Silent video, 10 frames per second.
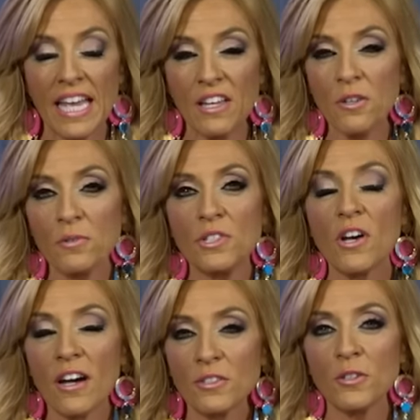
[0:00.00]
You know,
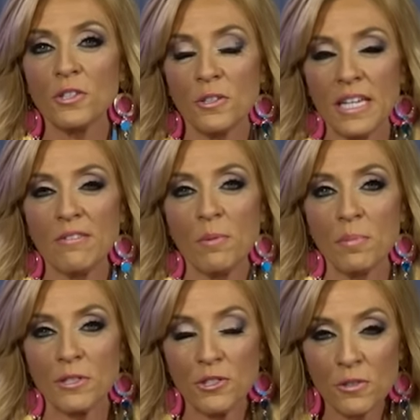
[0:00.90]
doctors are even
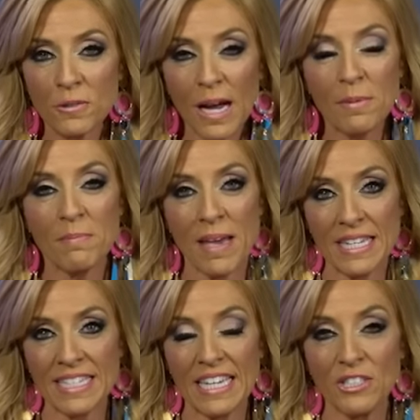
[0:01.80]
prescribing
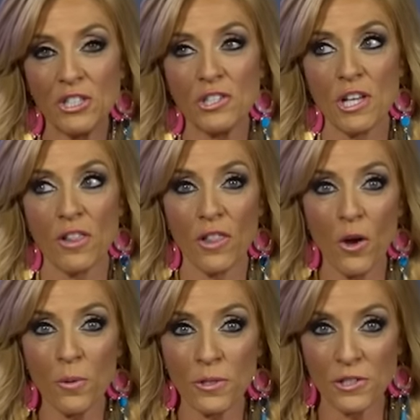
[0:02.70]
meditation to
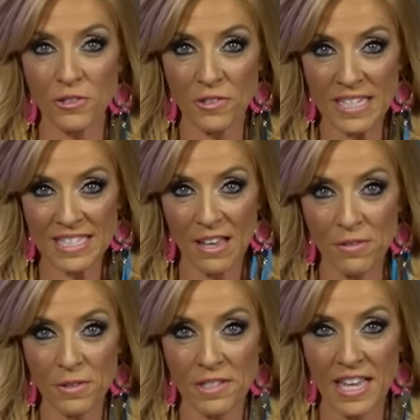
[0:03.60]
lower stress
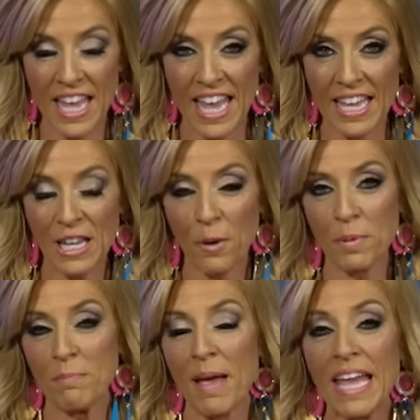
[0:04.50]
levels and help
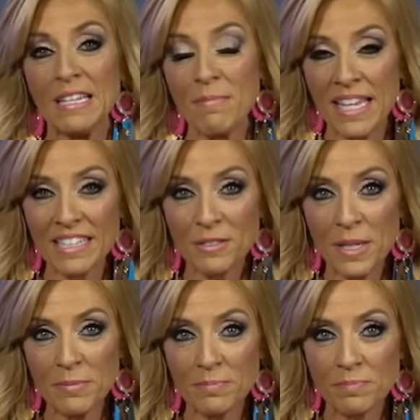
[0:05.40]
with pain management.